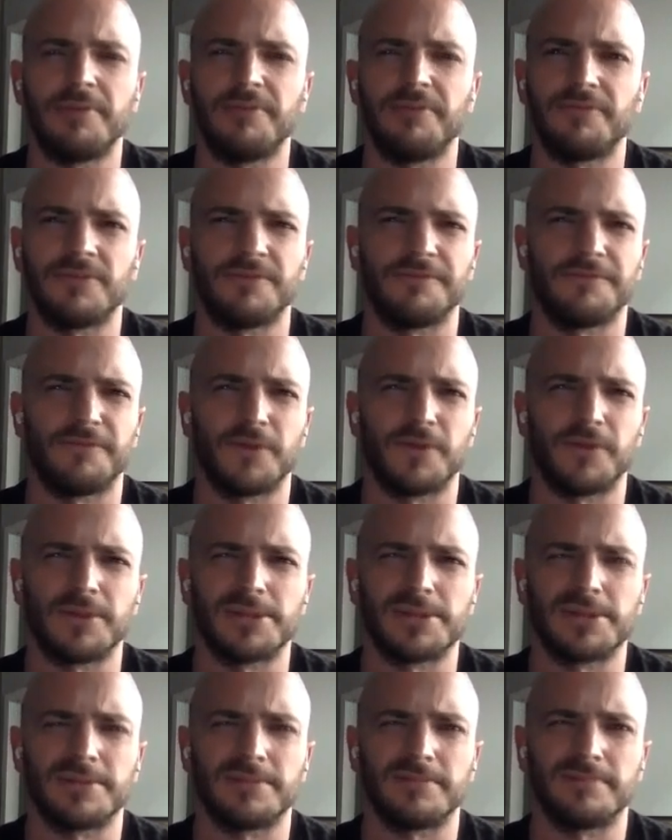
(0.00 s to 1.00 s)
for the
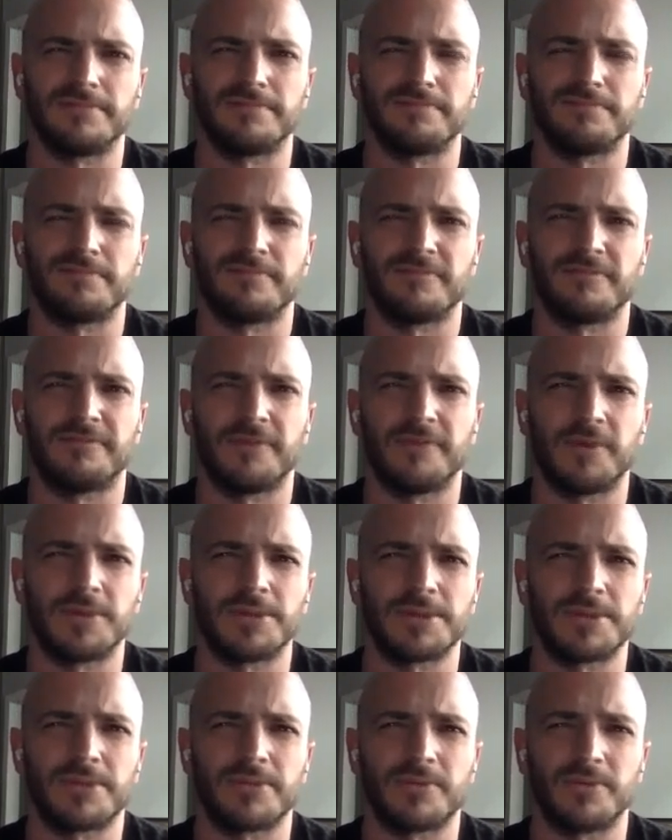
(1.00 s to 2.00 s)
first
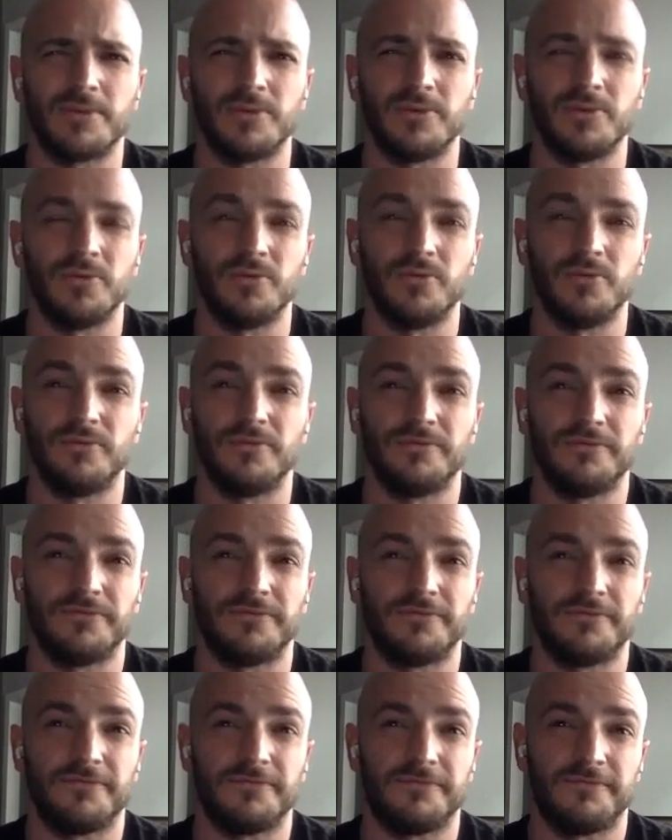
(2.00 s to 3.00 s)
through
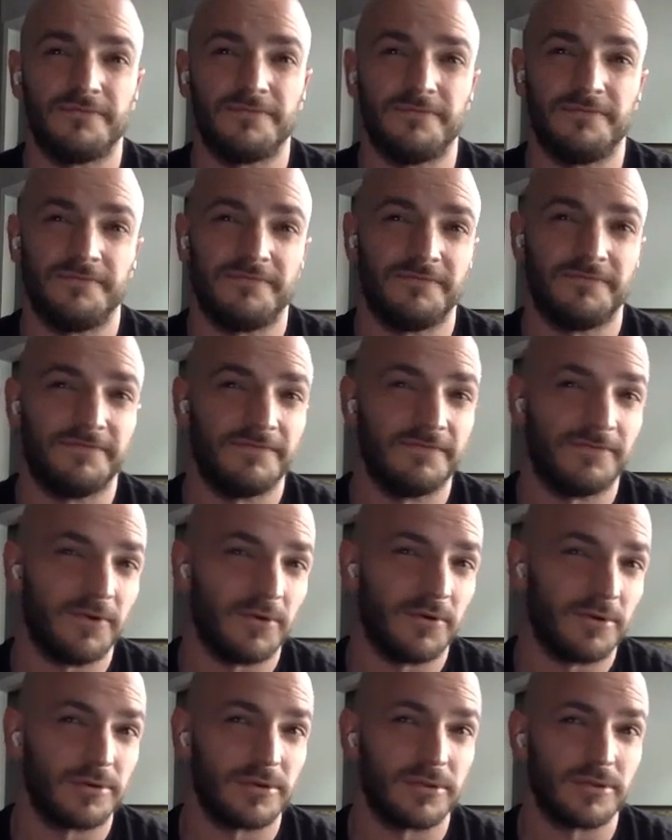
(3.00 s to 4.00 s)

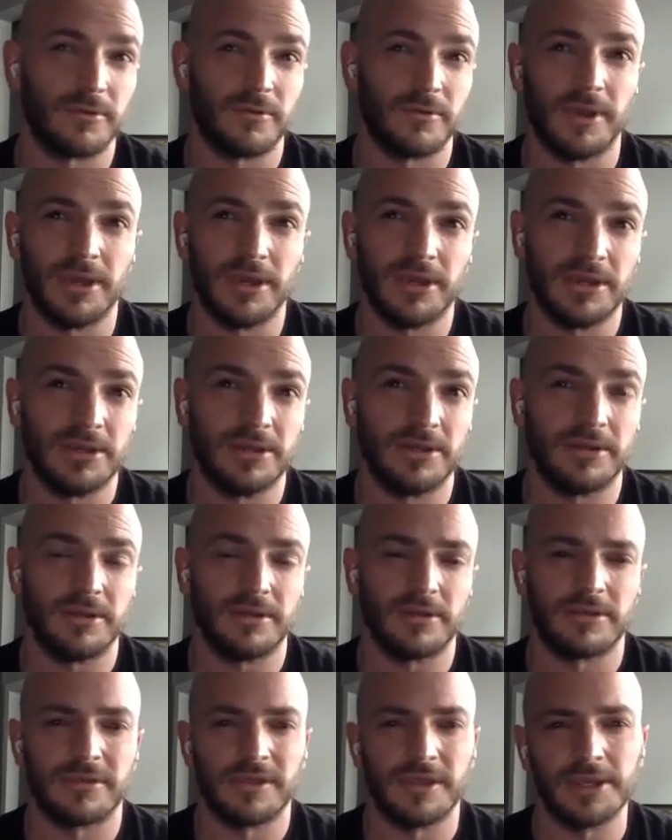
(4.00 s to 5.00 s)
fourth grade,
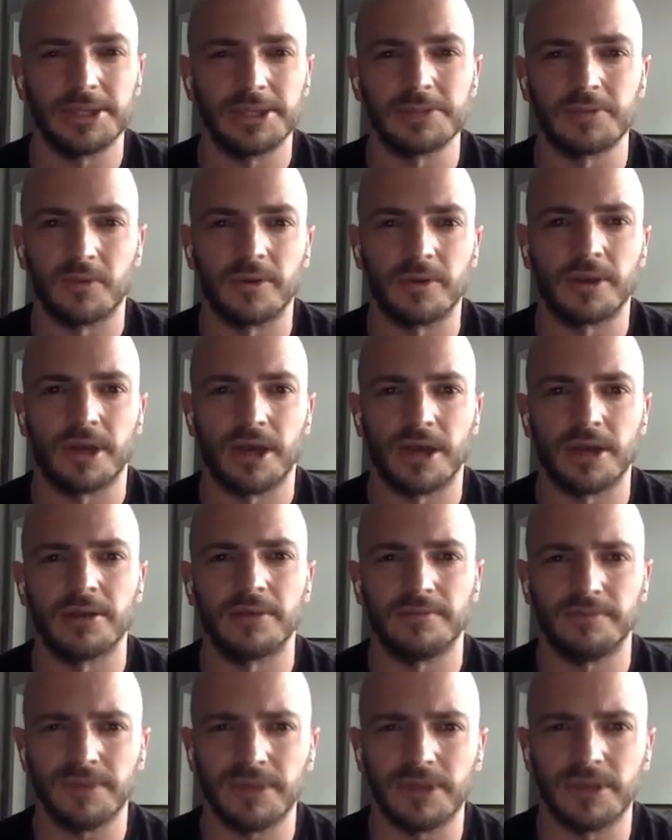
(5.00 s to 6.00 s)
things were kind
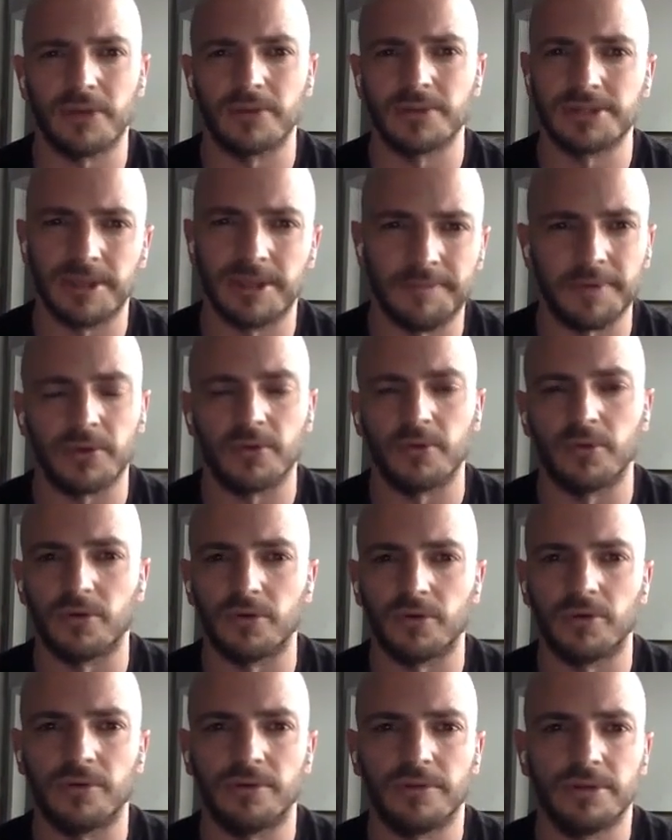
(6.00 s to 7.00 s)
of,
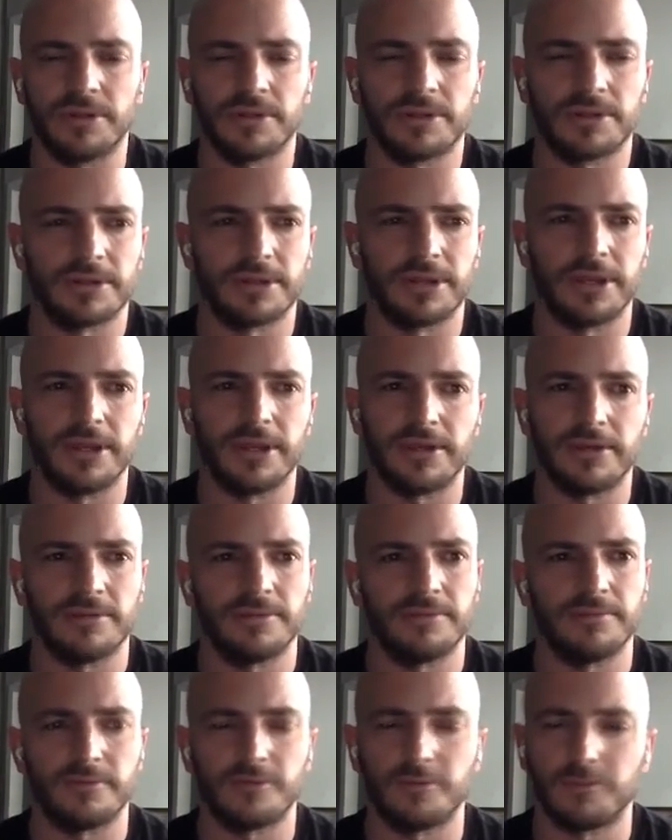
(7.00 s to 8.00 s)
typical like
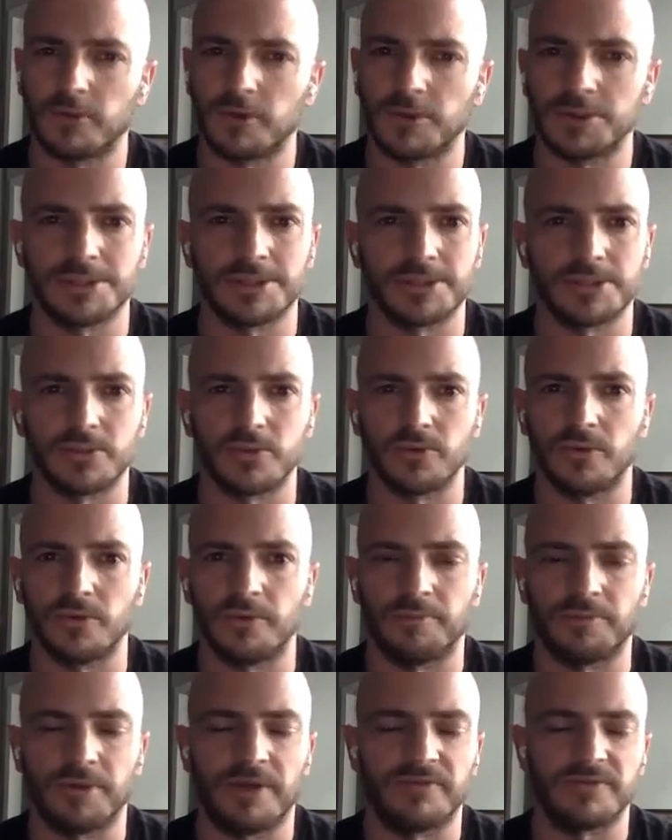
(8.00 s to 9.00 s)
Christian
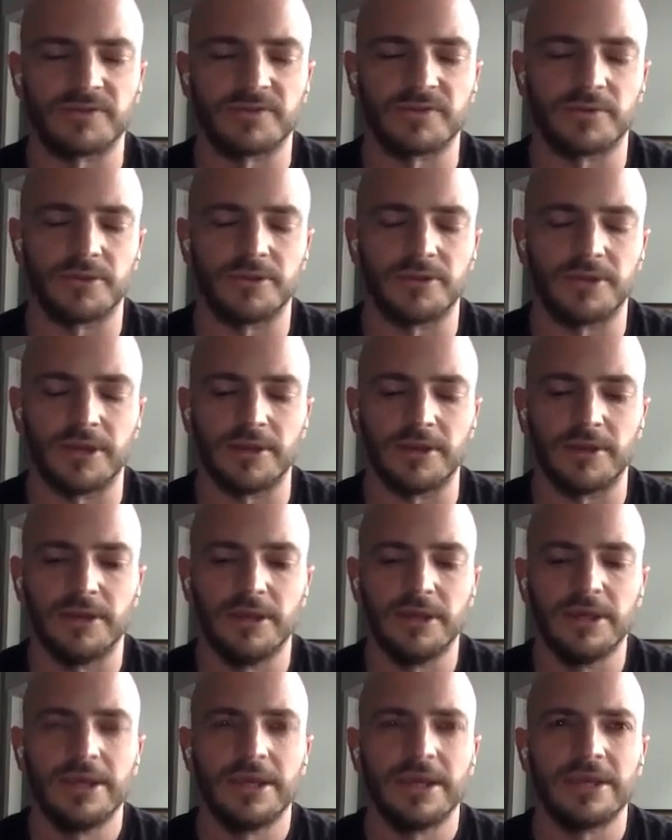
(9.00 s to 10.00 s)
school, private school thing.
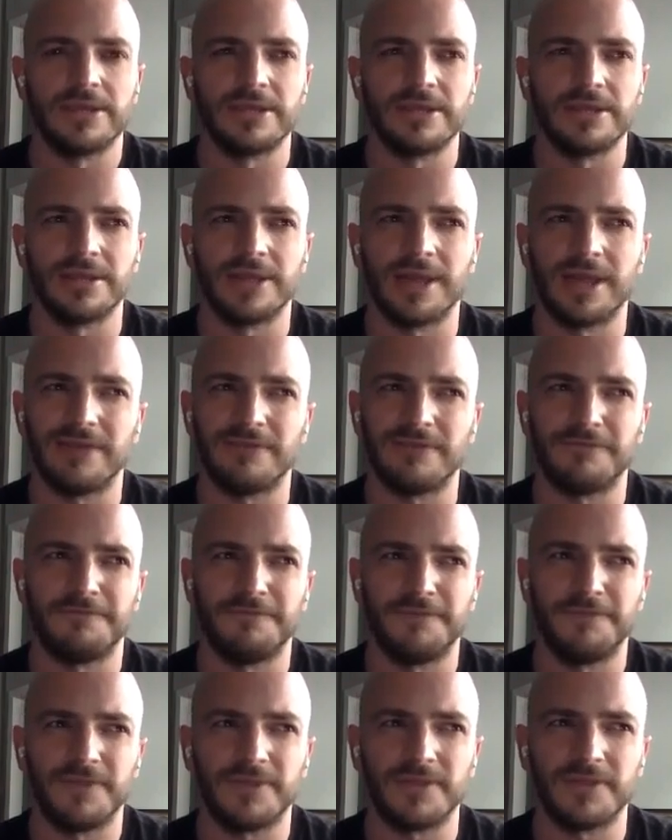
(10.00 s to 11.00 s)
And then like
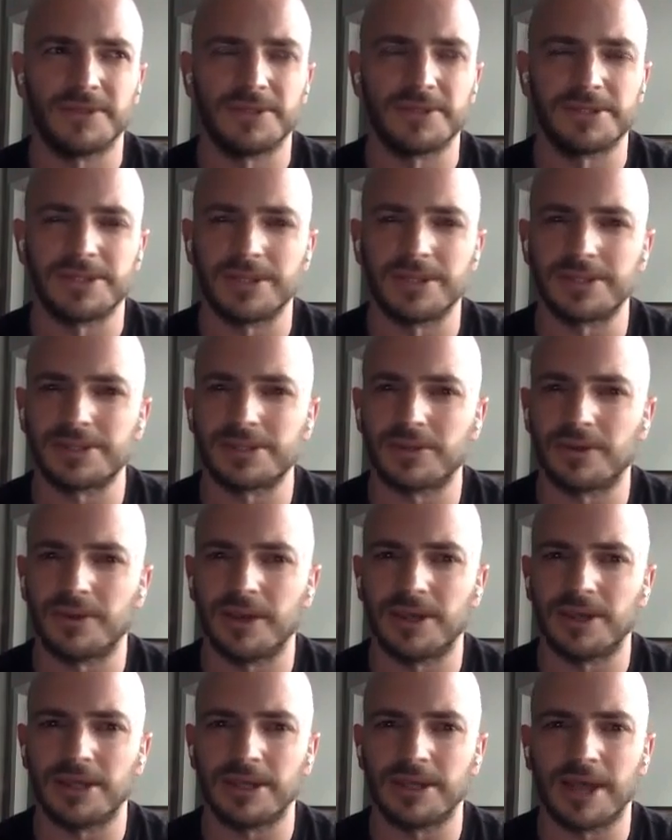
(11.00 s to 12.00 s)
fifth and sixth
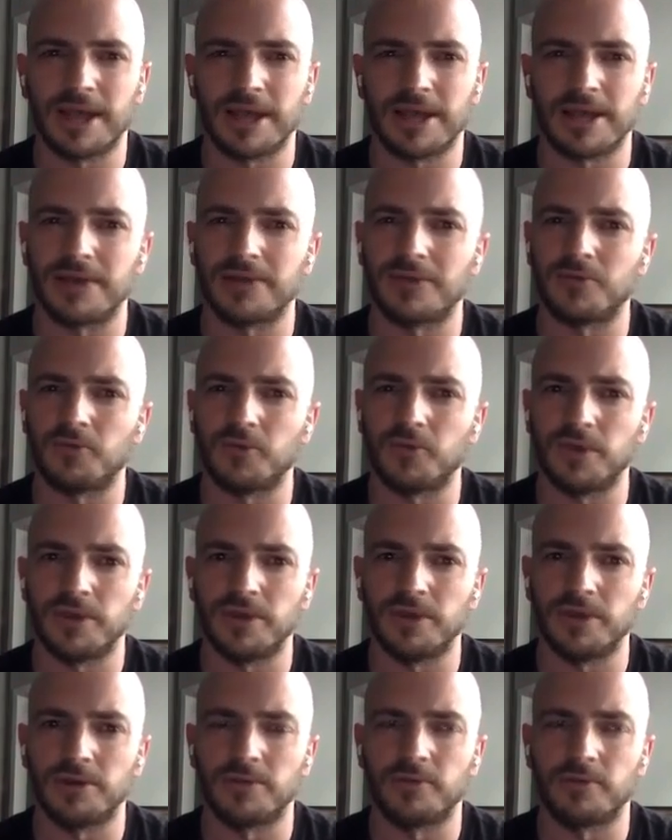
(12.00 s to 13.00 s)
grade, it got kind of
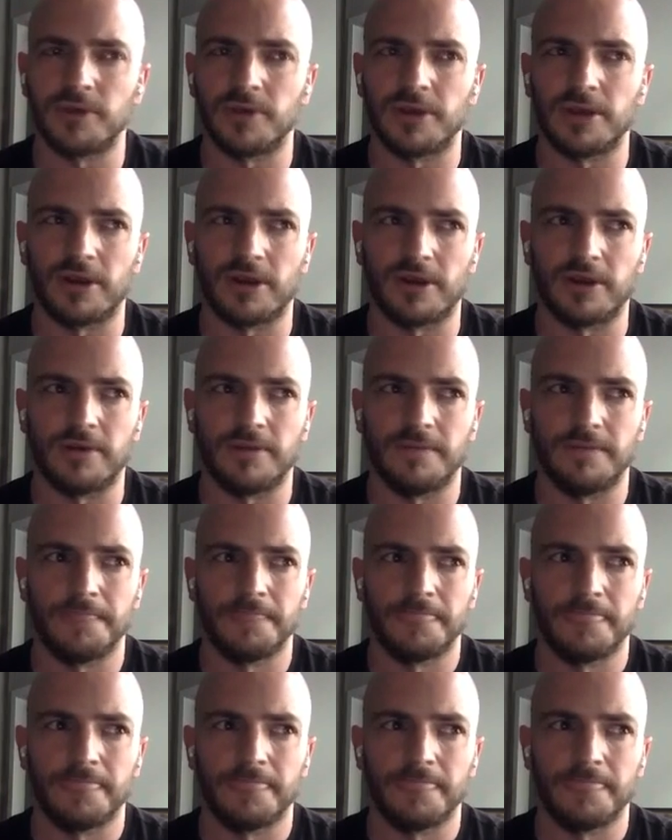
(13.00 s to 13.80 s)
weird where